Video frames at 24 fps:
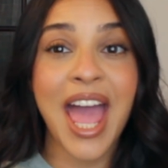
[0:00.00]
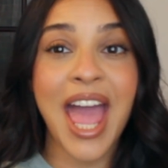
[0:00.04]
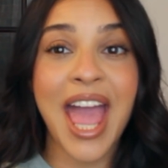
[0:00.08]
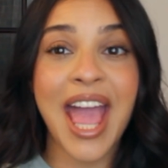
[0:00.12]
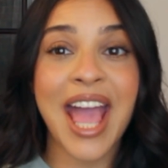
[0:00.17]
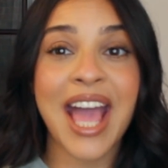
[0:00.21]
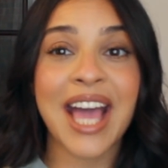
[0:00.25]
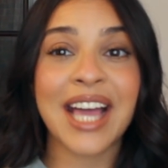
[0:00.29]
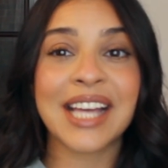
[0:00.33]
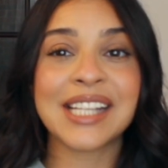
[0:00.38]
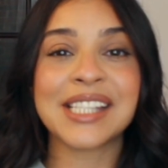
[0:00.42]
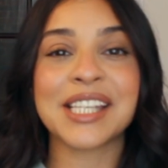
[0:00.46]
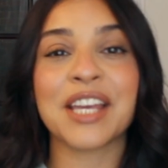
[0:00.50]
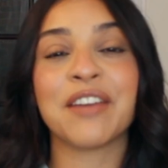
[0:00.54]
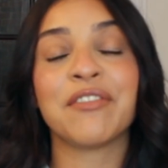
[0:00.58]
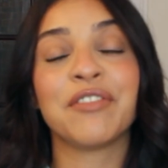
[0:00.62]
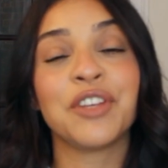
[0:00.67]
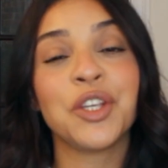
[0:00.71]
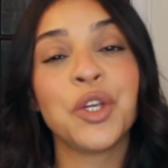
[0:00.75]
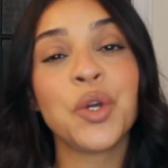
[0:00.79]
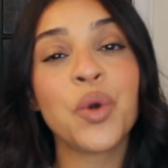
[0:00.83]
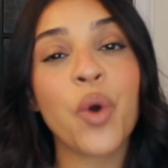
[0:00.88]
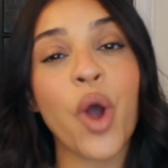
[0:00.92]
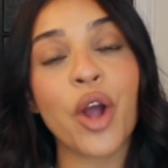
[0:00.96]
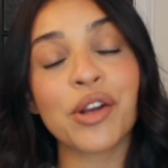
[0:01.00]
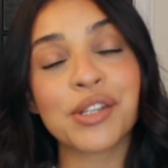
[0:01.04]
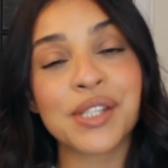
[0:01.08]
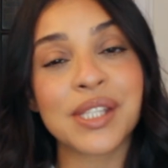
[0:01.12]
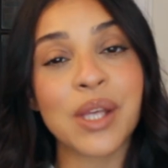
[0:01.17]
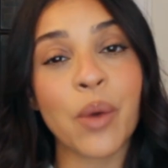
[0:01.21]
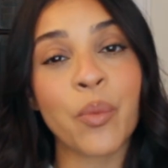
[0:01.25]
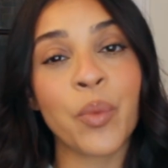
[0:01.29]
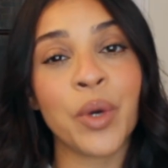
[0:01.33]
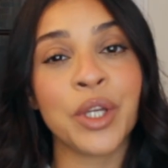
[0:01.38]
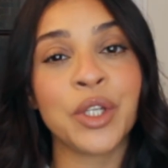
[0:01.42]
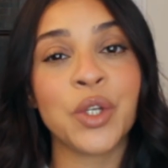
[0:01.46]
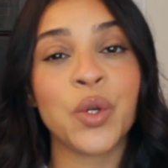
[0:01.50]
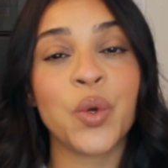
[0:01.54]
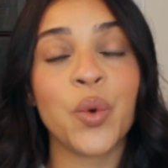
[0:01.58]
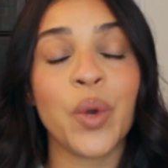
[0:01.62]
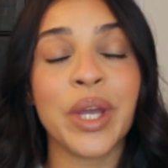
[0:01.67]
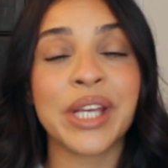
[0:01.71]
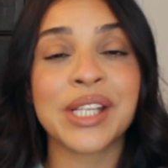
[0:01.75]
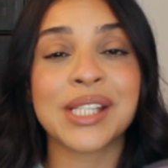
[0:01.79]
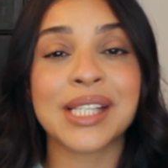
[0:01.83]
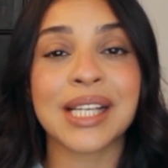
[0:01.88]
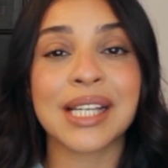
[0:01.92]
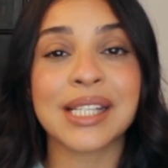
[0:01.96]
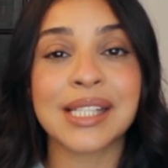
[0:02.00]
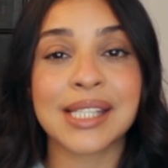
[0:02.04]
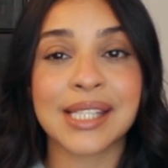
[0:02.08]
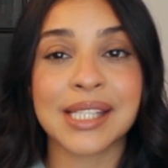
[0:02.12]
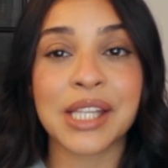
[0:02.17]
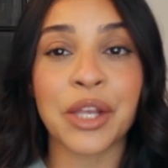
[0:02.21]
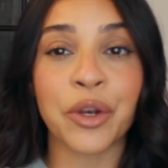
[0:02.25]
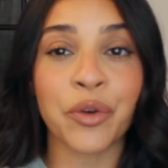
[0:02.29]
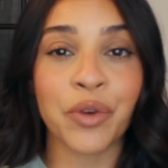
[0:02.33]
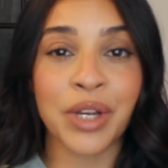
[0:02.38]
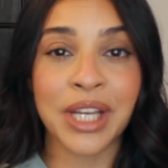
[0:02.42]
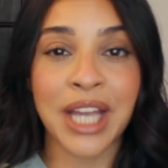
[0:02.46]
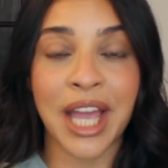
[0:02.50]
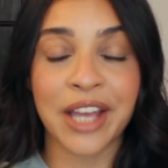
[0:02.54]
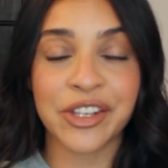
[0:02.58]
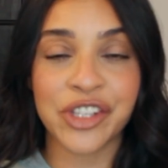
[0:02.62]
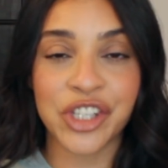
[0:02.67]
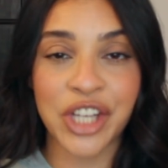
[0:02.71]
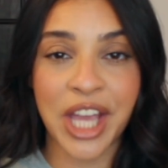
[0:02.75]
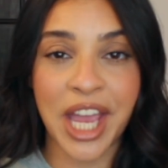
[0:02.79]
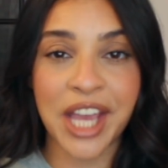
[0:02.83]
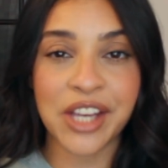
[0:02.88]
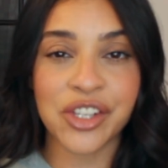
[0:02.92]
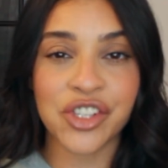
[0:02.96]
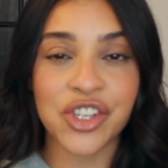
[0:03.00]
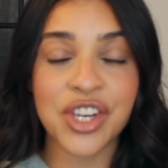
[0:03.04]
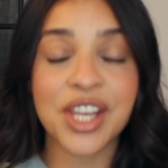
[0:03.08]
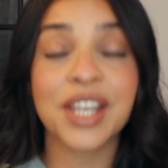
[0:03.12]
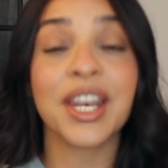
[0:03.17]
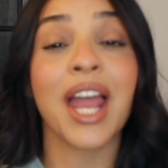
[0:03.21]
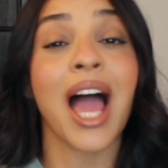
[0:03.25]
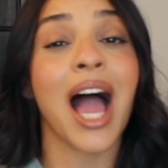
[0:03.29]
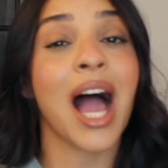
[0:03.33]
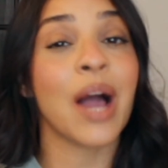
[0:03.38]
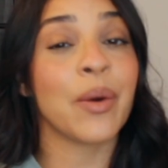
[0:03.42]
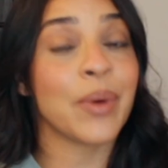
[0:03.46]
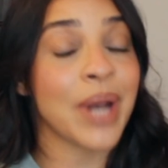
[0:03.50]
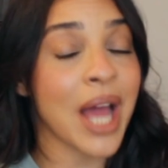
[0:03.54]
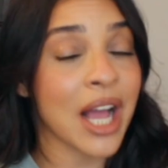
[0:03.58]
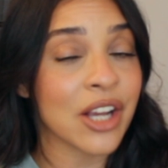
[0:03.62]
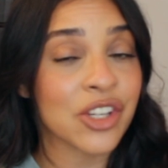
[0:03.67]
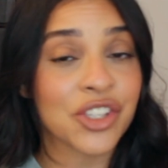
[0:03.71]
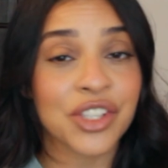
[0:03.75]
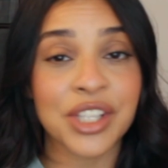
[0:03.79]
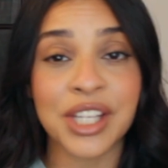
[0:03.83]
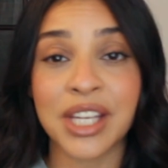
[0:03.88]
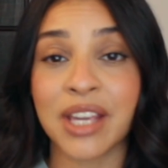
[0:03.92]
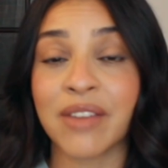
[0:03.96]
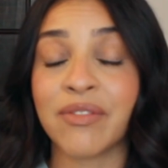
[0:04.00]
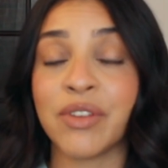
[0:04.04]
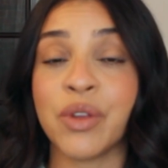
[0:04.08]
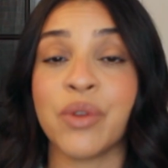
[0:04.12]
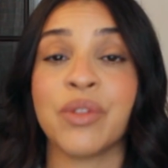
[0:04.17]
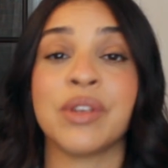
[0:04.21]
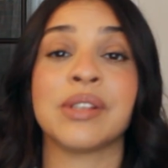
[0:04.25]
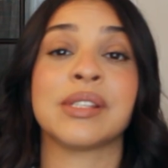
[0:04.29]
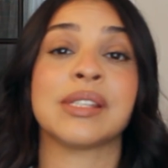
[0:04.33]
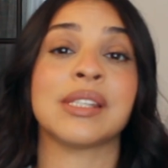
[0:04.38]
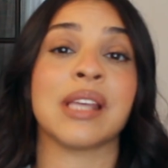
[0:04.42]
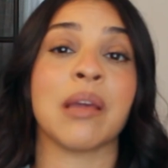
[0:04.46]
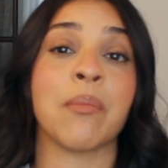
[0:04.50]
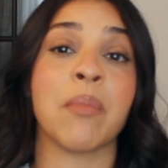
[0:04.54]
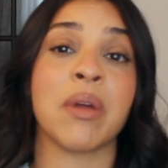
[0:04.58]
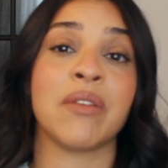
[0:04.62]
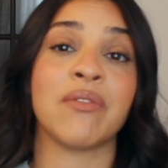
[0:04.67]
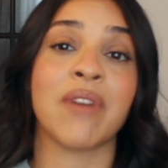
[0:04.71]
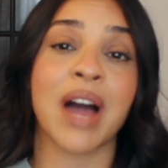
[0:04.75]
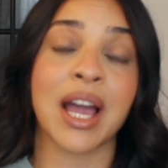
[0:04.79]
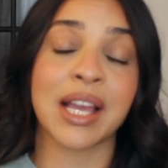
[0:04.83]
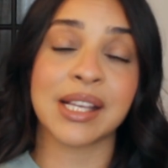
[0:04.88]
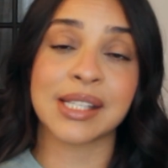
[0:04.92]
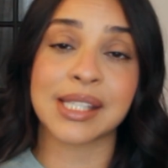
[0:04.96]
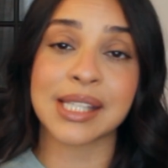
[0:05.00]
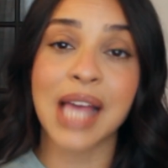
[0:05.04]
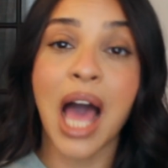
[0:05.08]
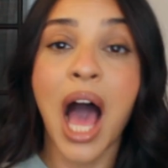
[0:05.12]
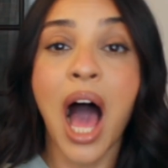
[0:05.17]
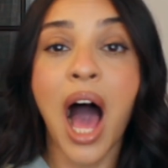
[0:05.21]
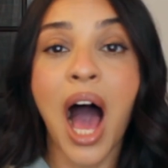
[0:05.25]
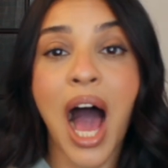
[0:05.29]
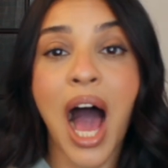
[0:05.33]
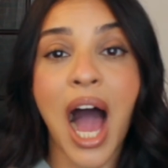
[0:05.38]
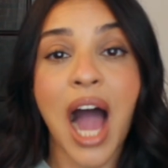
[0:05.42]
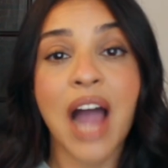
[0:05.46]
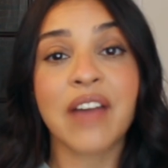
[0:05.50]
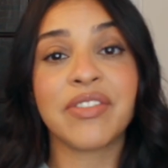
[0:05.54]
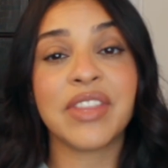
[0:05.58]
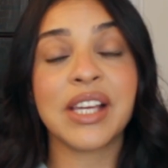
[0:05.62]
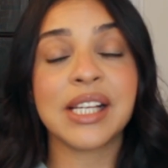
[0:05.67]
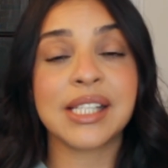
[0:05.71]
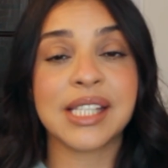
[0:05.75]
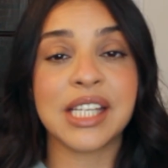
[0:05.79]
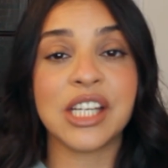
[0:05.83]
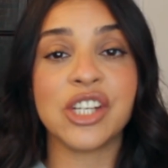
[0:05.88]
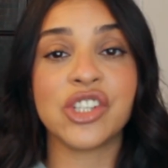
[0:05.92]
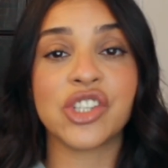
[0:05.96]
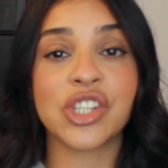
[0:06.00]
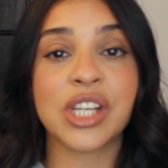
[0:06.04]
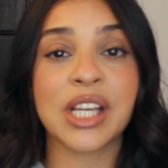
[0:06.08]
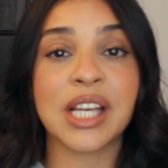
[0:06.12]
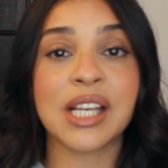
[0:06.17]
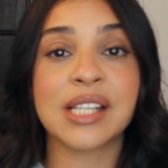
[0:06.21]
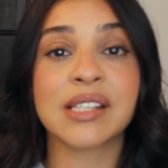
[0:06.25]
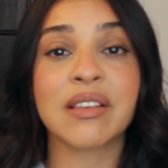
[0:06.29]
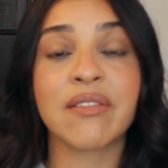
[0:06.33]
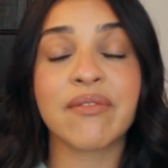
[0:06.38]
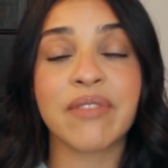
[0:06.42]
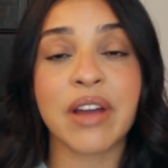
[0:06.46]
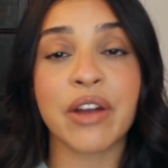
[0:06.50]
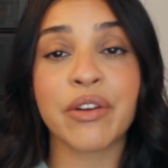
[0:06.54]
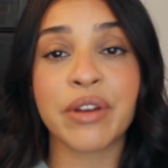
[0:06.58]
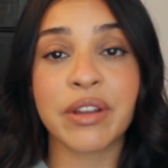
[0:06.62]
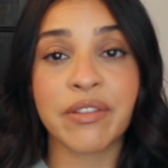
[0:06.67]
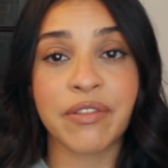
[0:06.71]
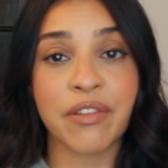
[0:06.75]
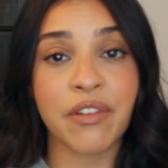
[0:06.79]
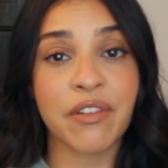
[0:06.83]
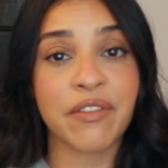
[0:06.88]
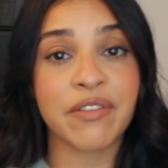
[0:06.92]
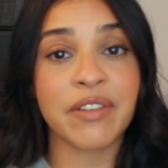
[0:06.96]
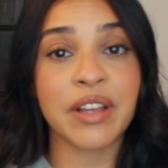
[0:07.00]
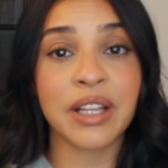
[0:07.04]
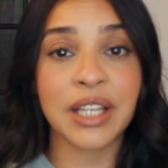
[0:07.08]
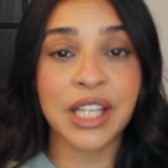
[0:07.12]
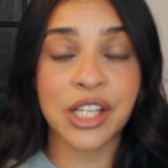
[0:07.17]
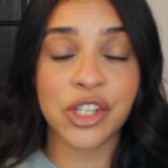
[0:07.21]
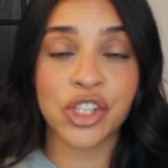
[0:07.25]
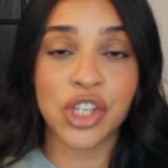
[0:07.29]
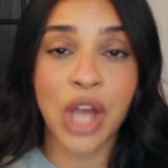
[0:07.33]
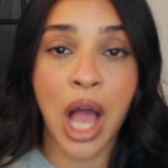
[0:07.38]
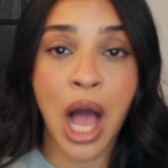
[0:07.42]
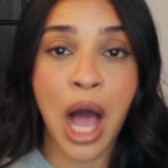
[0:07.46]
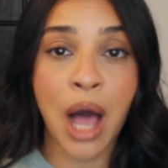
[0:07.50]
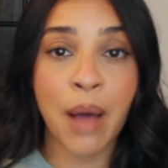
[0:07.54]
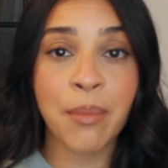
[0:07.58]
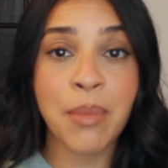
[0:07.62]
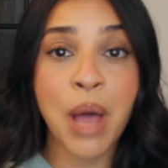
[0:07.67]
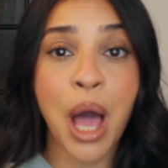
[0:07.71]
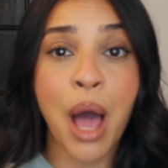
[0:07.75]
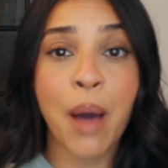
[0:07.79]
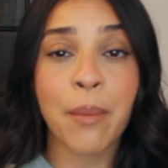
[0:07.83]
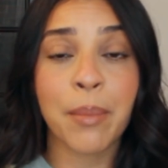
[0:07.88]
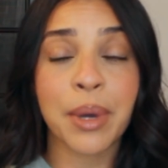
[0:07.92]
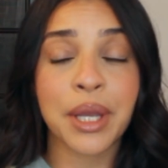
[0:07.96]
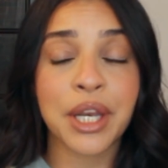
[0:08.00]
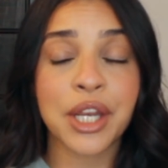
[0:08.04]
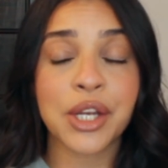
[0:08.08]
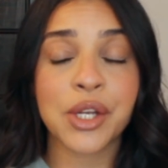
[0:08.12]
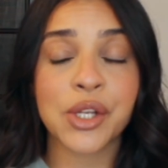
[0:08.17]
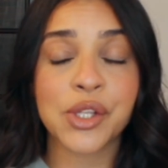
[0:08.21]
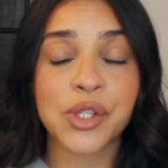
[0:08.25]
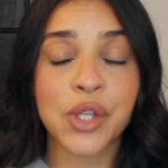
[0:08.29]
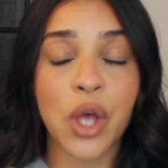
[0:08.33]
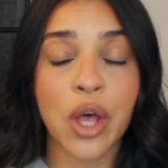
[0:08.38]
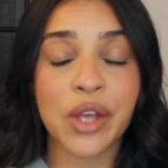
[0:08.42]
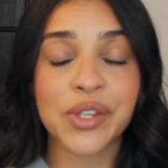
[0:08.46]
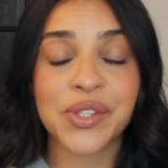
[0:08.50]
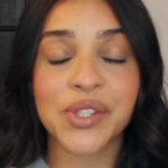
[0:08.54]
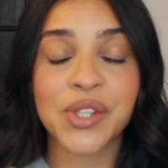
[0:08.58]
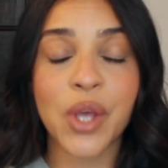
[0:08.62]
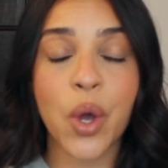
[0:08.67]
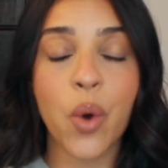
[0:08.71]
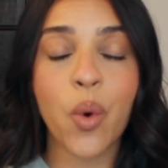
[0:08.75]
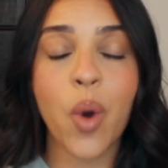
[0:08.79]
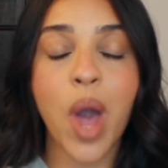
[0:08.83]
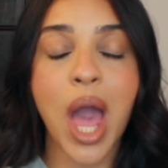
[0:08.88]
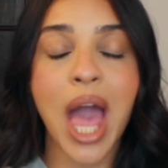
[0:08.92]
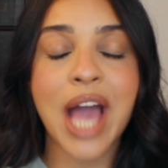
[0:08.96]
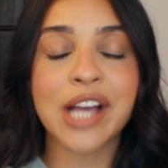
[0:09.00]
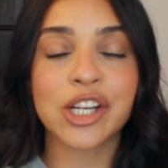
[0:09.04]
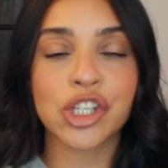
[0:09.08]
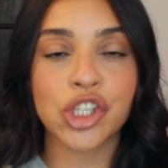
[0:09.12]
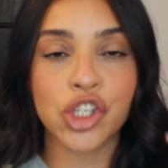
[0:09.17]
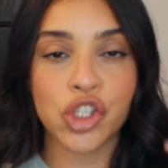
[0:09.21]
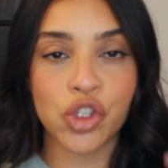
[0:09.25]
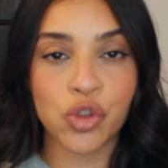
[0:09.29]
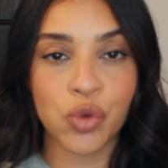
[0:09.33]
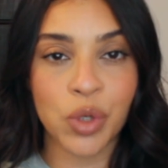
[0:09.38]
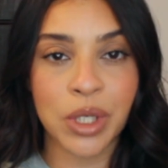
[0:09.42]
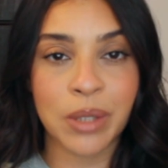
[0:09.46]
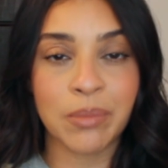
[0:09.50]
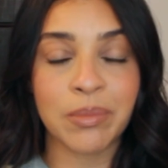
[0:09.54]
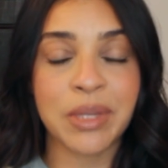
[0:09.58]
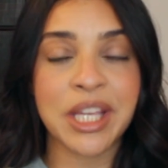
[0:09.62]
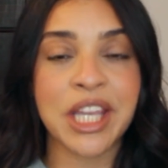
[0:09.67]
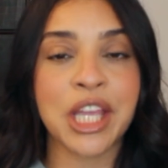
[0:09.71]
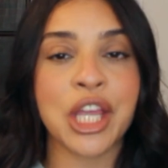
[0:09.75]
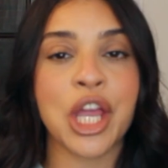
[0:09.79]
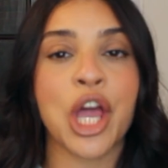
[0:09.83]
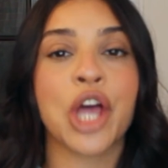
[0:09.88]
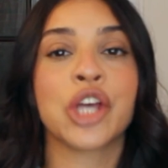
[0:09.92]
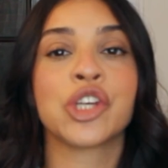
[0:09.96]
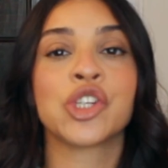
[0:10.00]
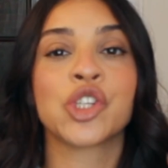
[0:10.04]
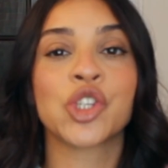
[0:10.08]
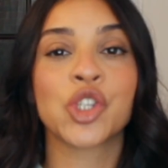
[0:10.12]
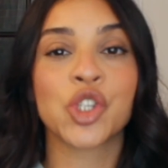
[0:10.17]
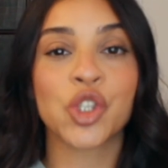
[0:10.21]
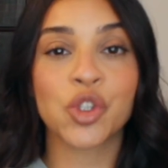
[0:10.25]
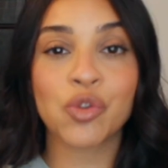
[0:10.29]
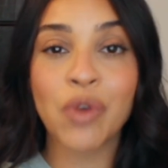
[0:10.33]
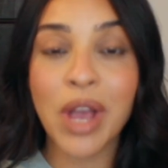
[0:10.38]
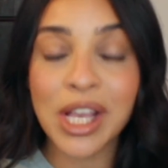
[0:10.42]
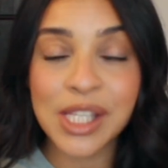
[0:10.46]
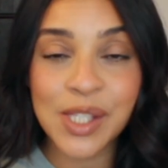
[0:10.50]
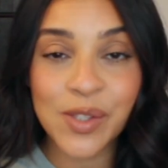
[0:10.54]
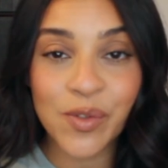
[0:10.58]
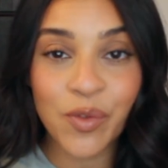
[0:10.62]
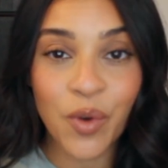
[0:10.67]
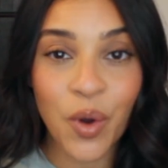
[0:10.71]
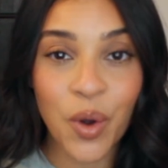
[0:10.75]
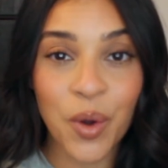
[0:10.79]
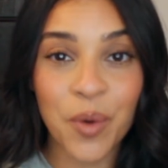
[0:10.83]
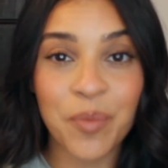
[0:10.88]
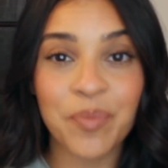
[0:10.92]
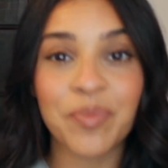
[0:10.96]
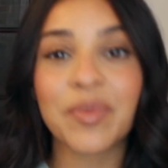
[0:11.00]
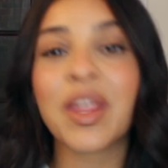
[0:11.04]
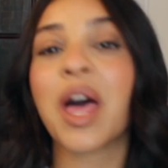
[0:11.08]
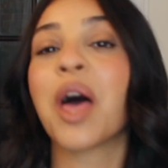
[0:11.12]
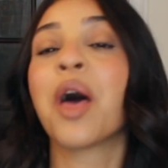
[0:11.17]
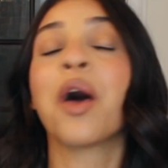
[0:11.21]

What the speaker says: And if you are someone who is considering education, I would actually give you the same advice. I think teaching is a very fulfilling job, but it is also extremely stressful.